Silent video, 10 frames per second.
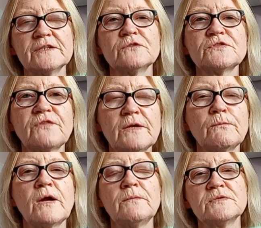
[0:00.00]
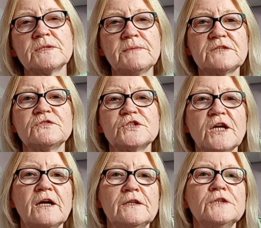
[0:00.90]
I always find wearables a bit of a
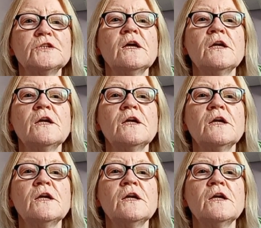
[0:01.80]
challenge,